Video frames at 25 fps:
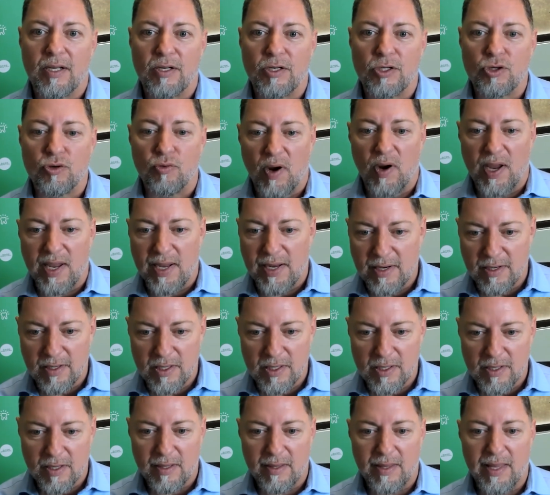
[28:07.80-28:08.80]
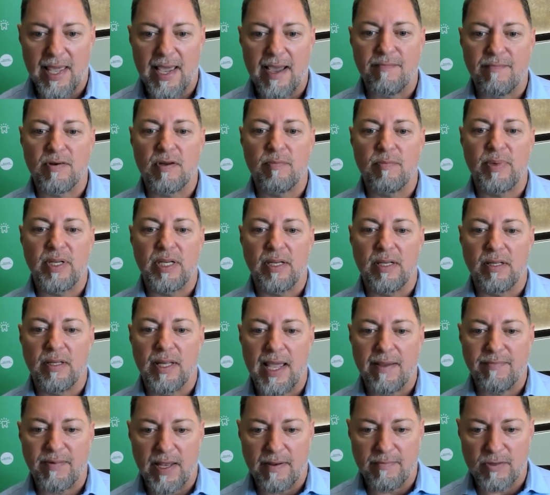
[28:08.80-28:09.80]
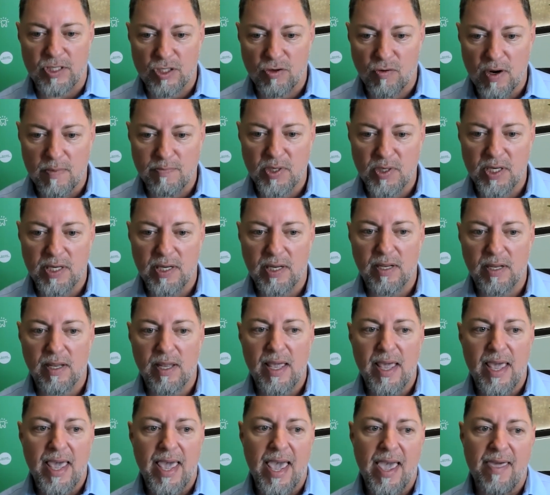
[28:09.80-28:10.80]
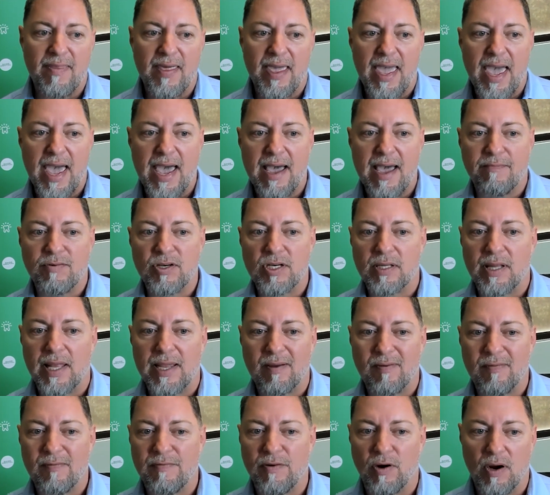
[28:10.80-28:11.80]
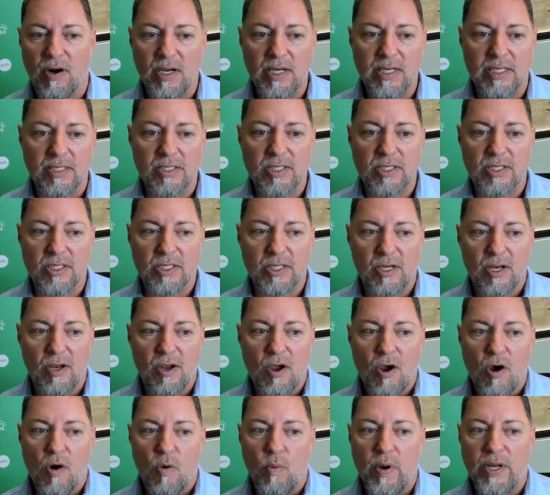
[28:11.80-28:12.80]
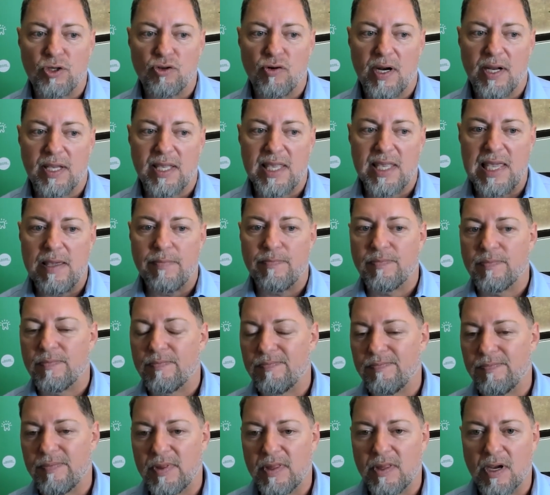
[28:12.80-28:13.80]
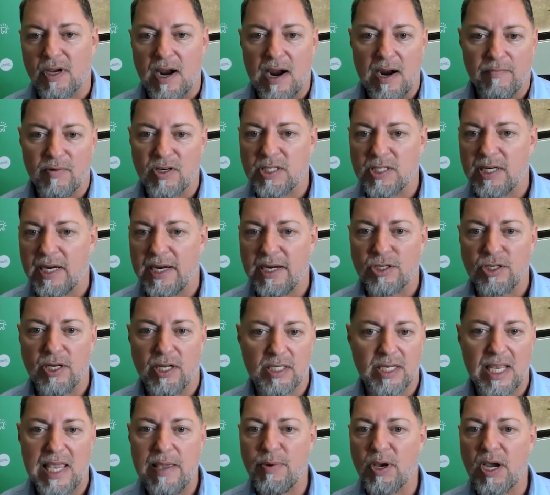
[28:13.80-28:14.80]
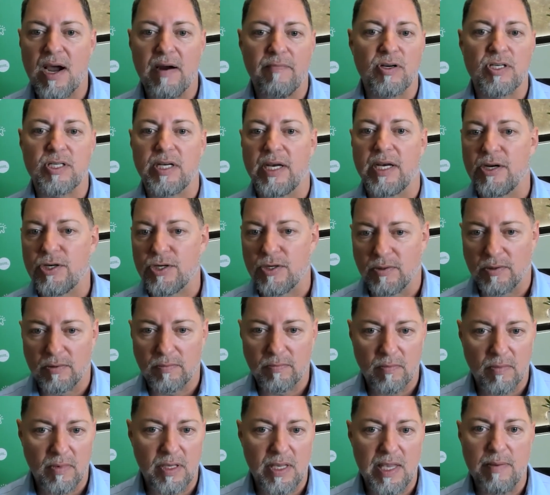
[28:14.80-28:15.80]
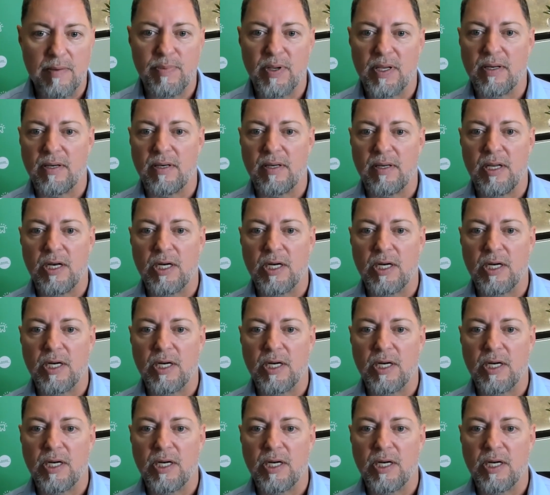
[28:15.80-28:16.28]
trained, they have to have scripting, and they have to, like, for us, we try to keep keep it conversational. Keep it,